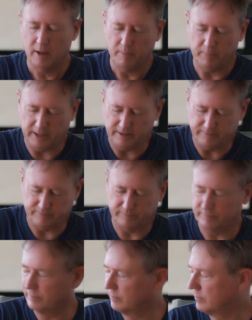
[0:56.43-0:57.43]
But
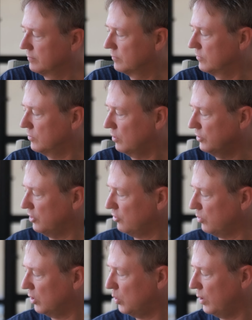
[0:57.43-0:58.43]
so
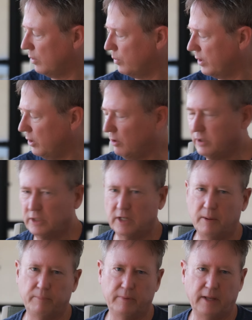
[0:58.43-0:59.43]
just real quick, what I usually
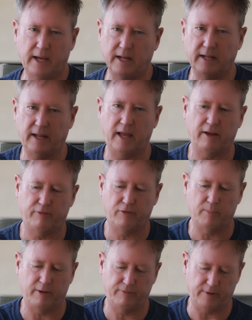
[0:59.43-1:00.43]
jump day to day for
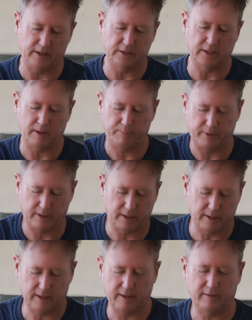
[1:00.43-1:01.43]
my fun
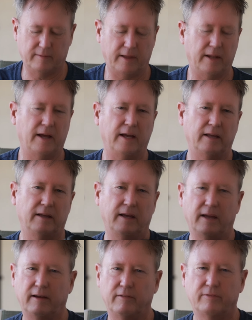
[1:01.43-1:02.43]
jumping is that I
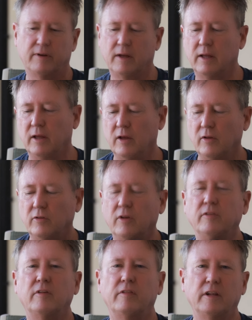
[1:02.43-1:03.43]
have, so
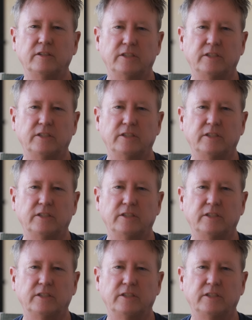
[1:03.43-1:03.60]
this is the